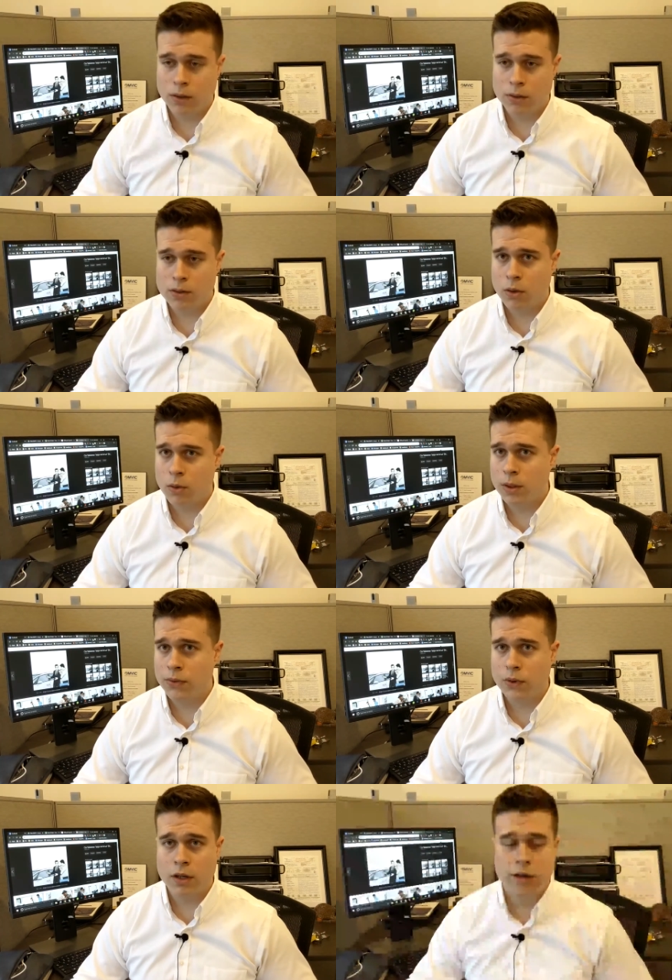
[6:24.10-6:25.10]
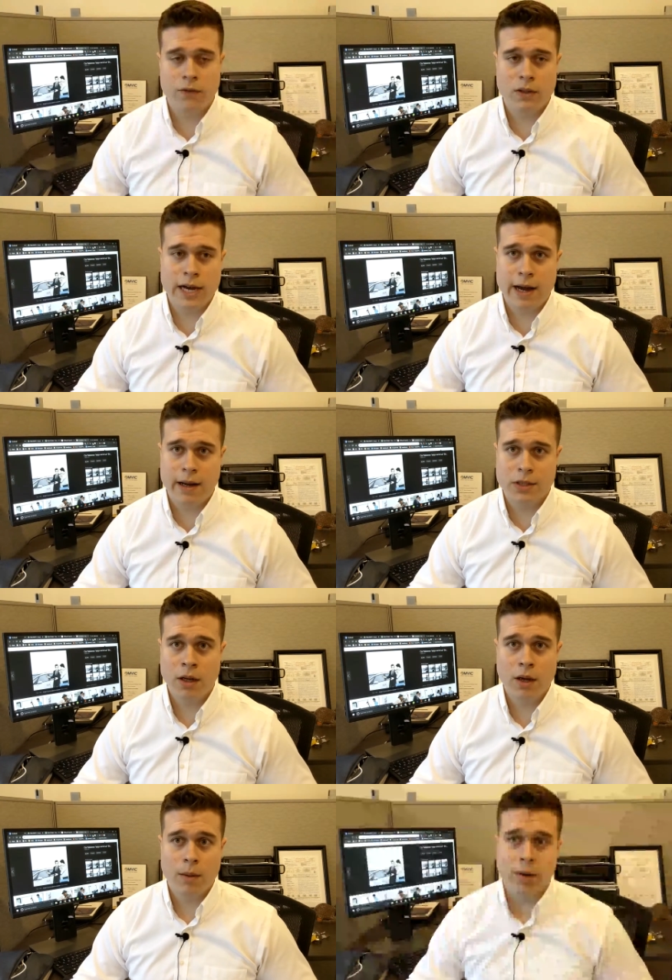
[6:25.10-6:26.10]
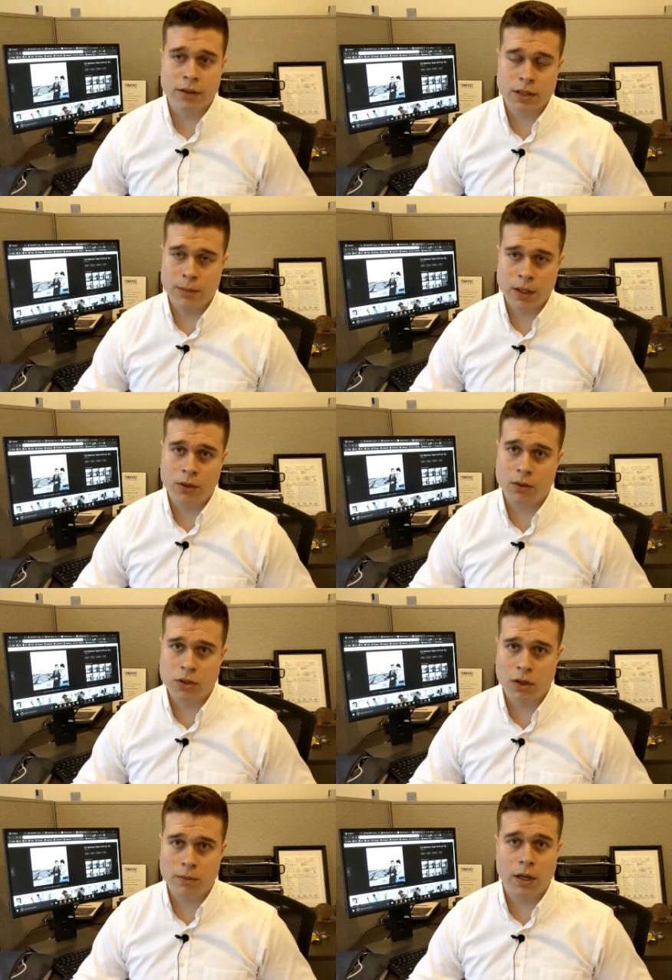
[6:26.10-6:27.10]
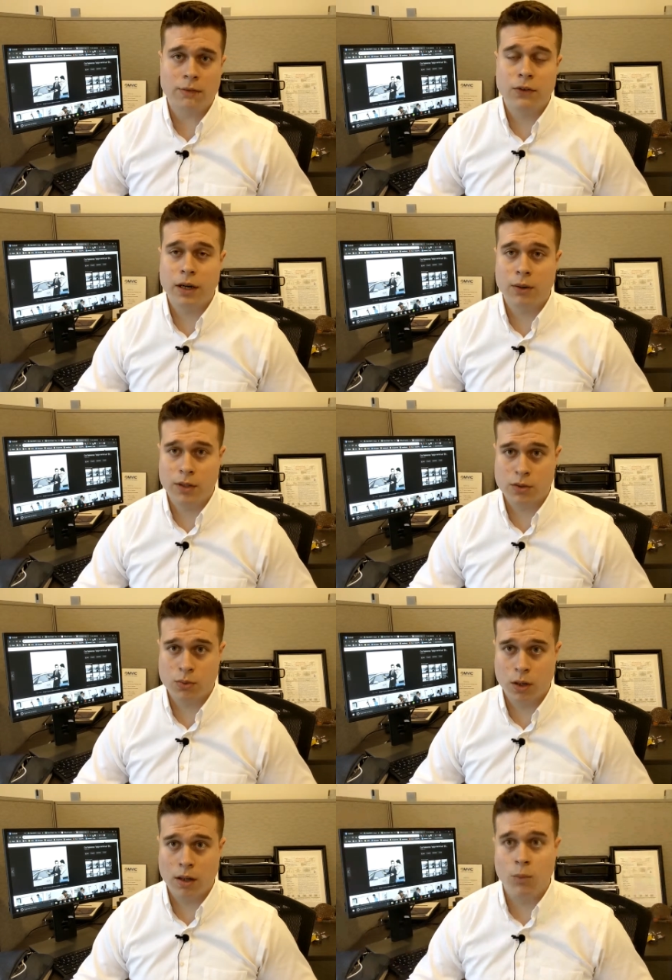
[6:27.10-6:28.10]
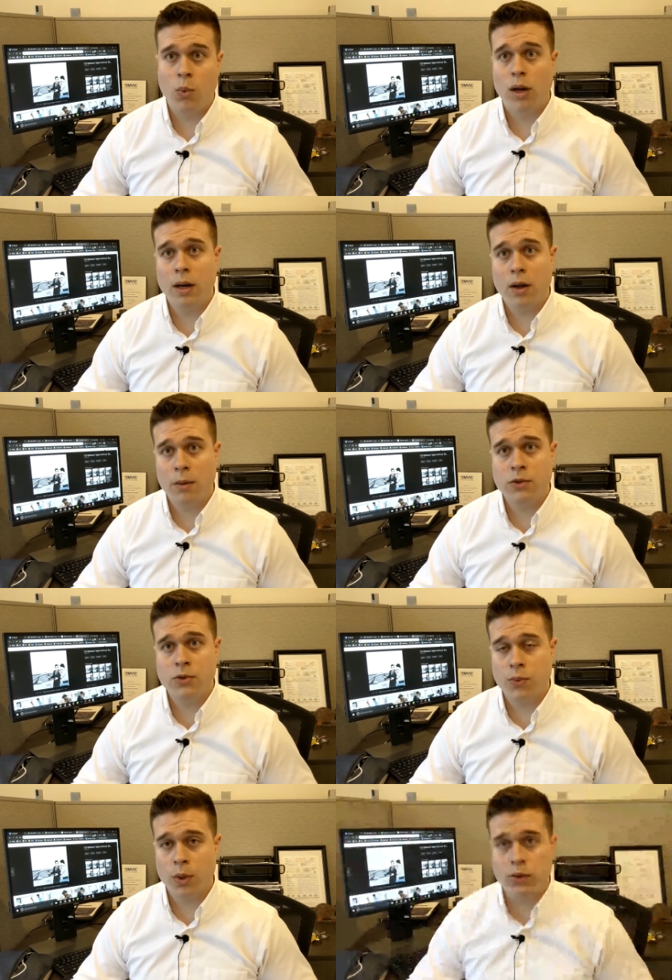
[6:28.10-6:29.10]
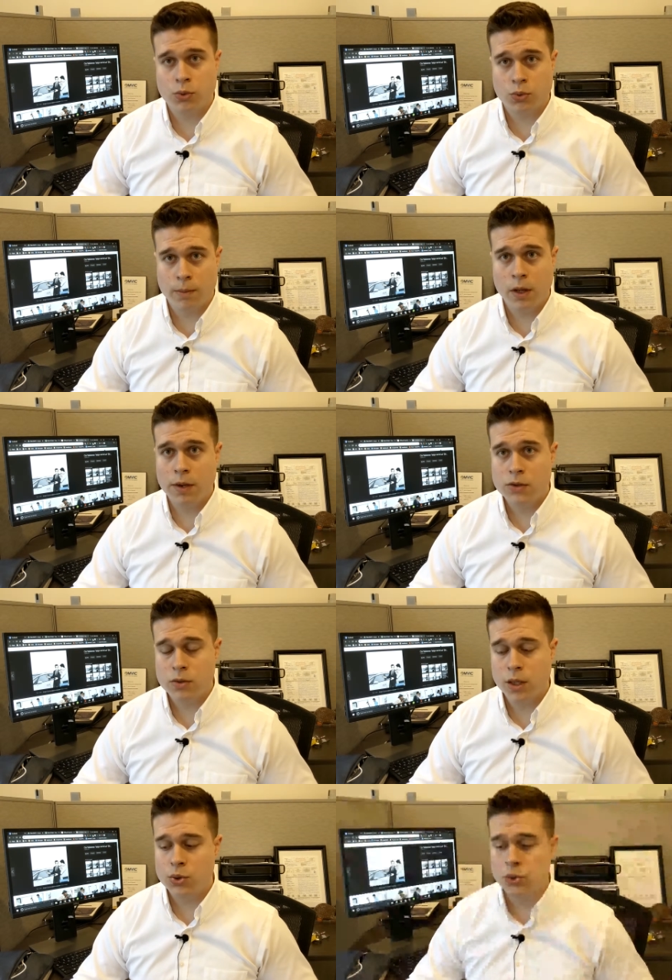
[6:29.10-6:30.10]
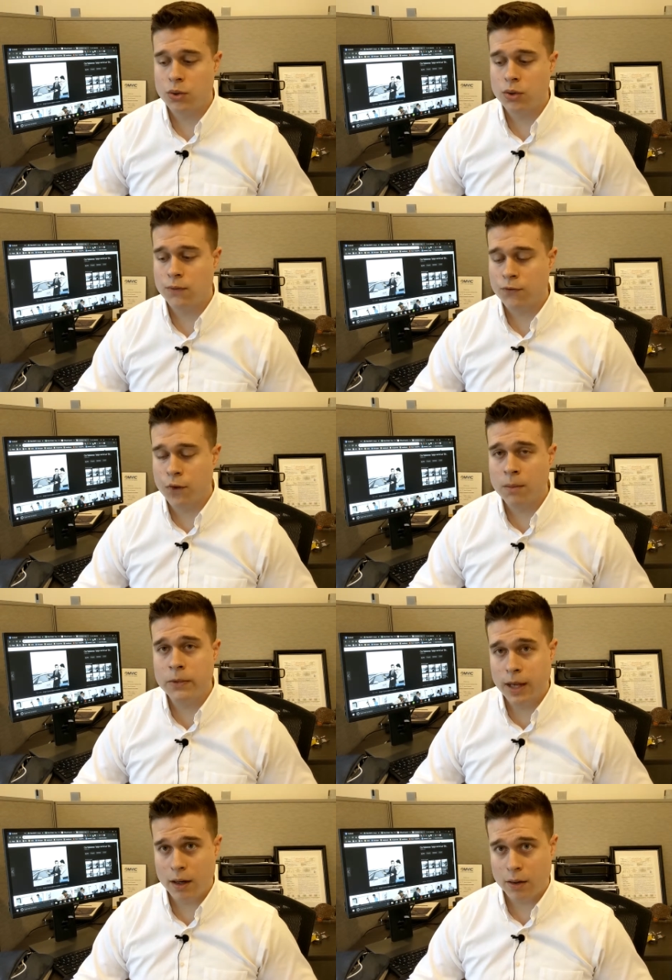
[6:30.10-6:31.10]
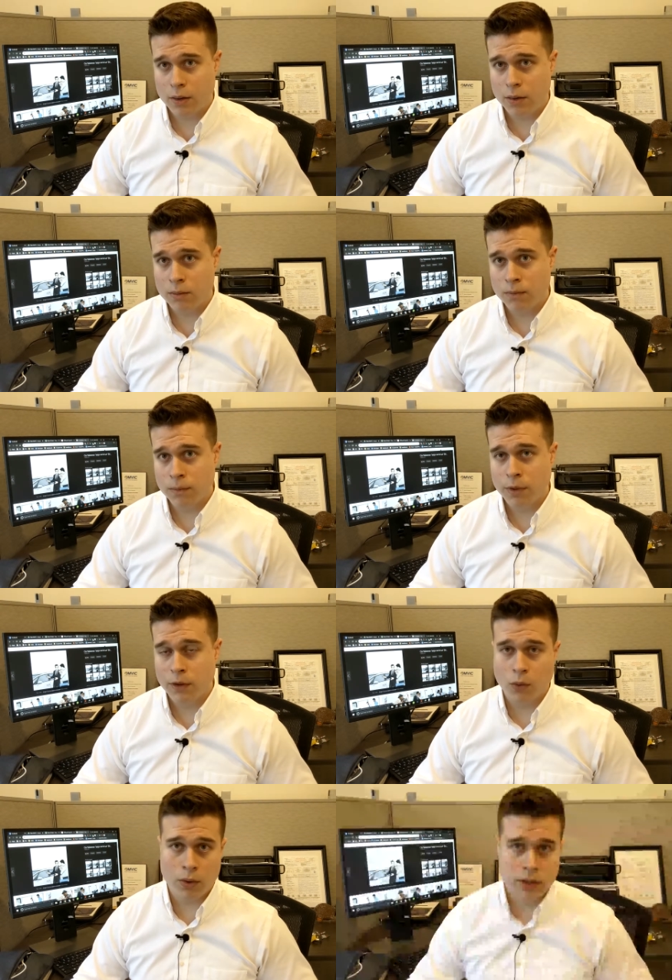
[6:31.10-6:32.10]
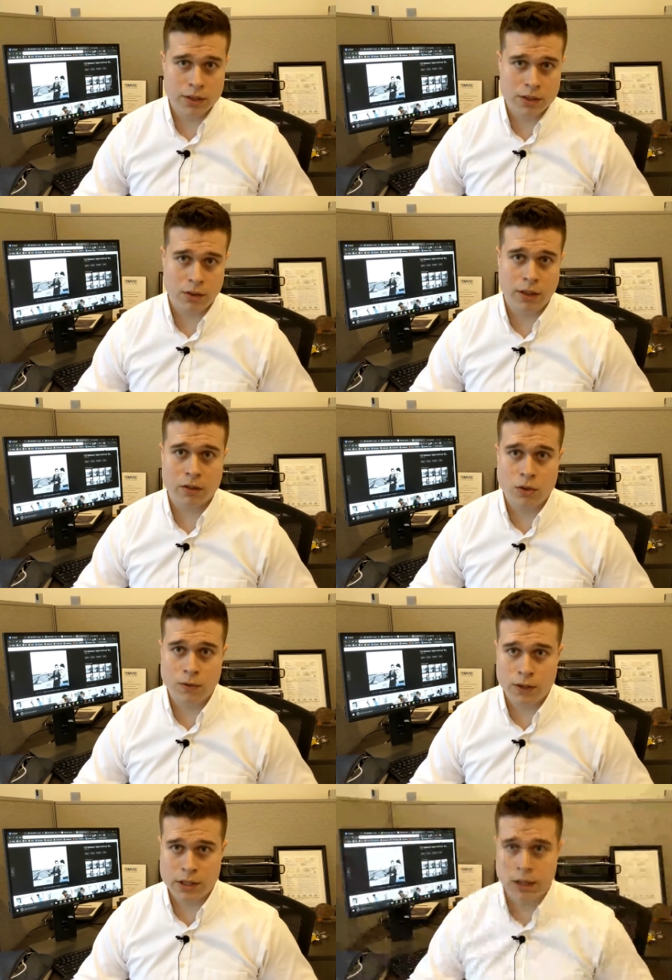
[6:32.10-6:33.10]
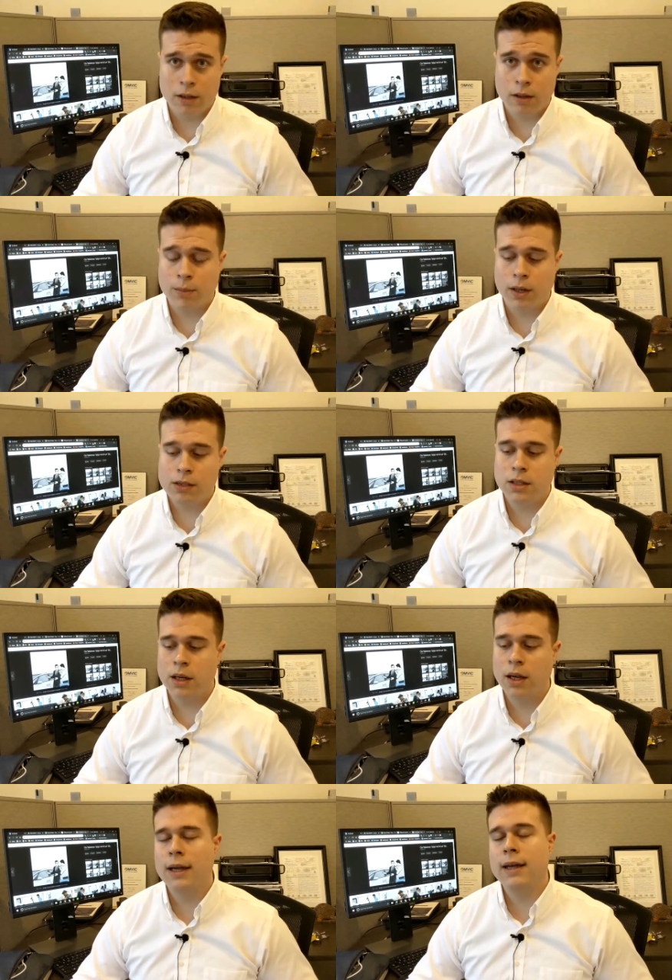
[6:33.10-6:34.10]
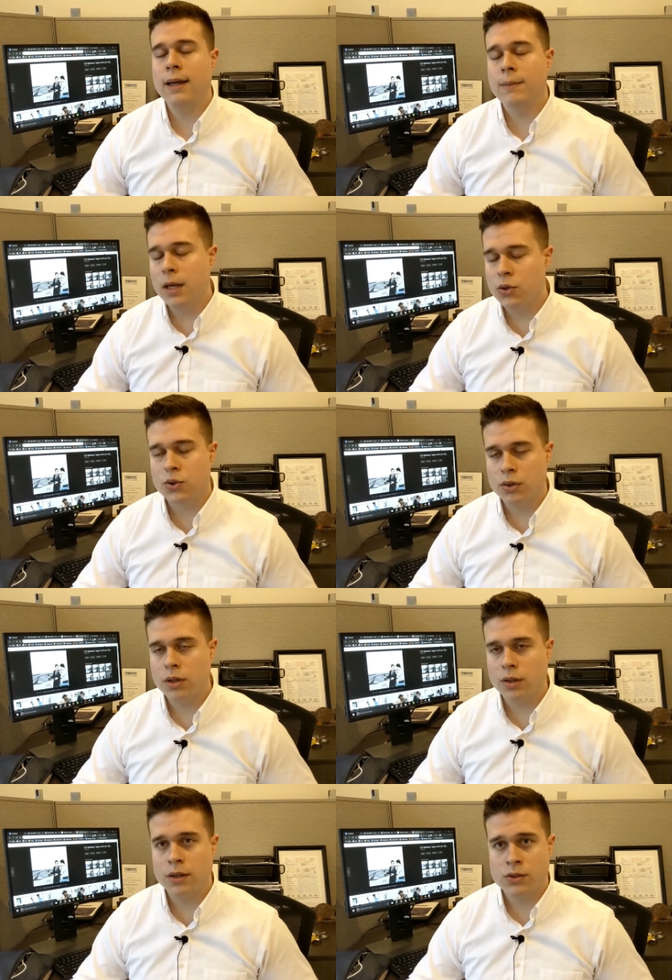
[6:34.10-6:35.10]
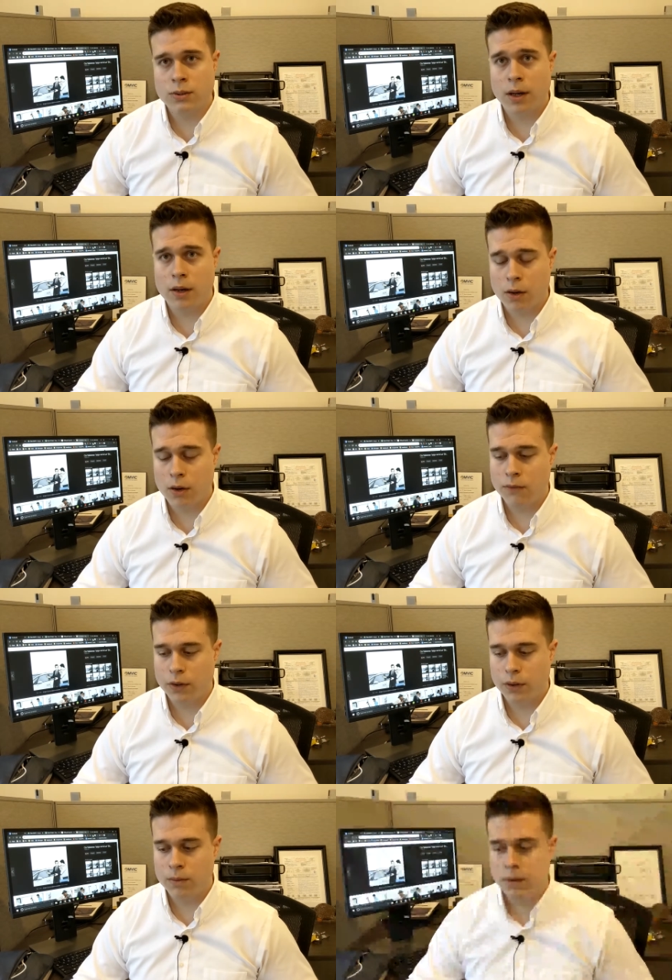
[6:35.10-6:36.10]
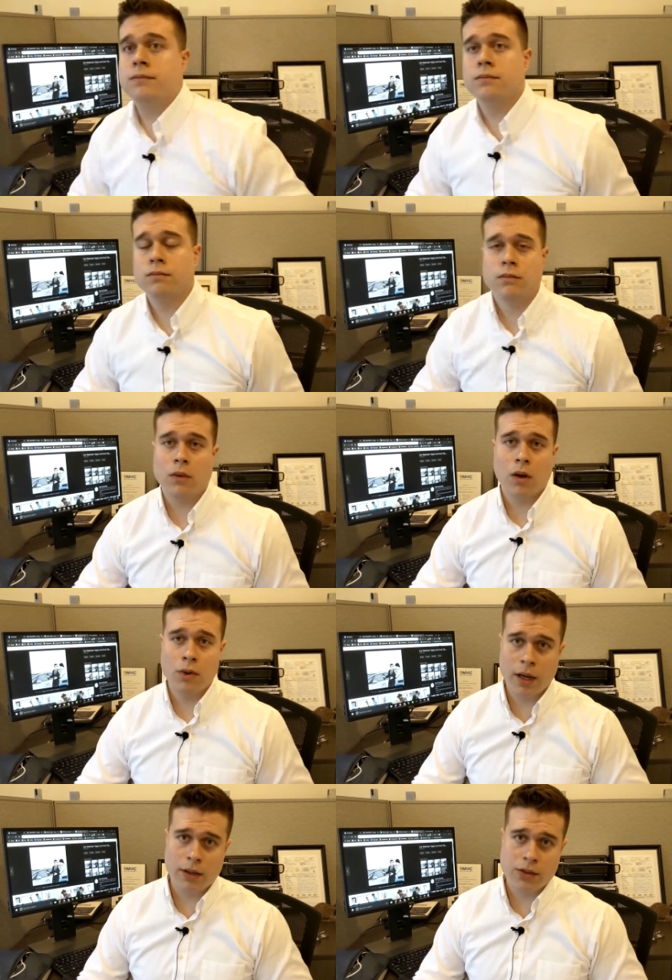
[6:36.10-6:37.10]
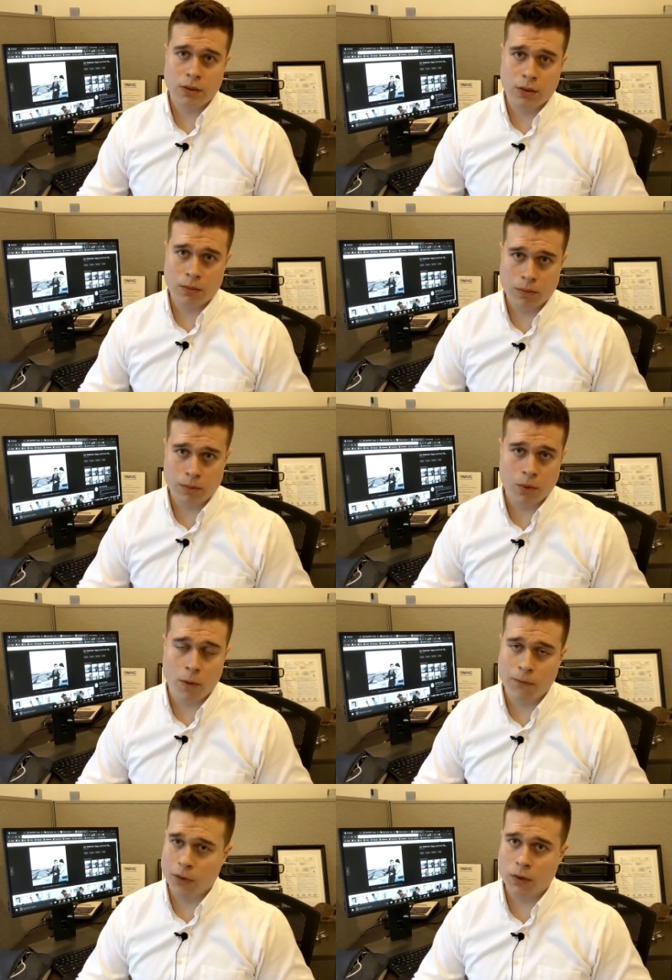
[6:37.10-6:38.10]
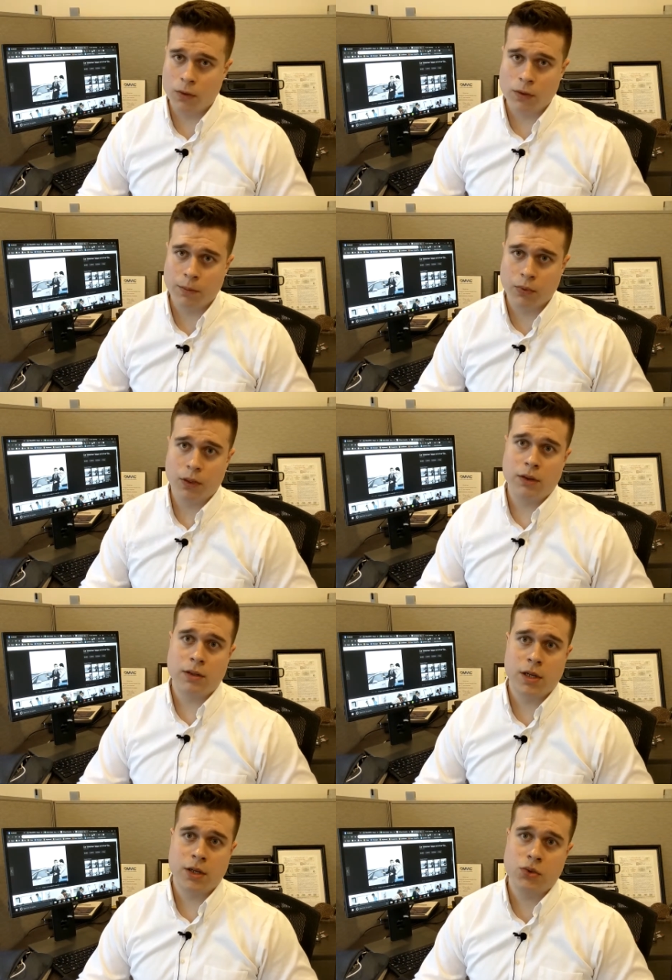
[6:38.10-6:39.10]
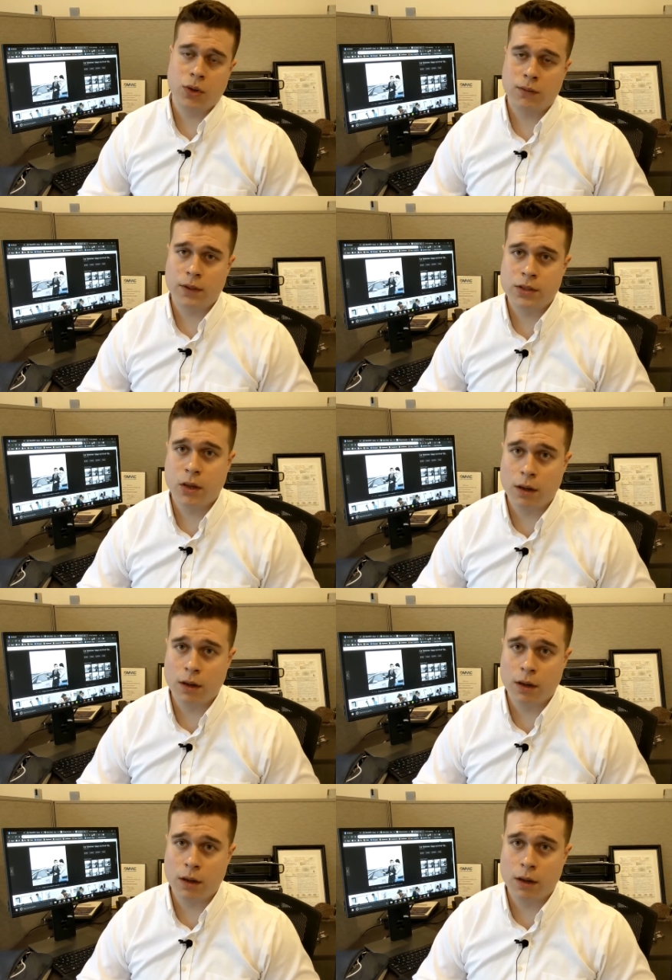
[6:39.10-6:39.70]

windows open, 30 different tabs. By the time I close all of them, I forget what's what and what comes with what trim. So make sure that from the get-go, before you necessarily get too fixated on pricing, make sure that it is the right car for you. Okay, so hopefully you've completed the test drive. That's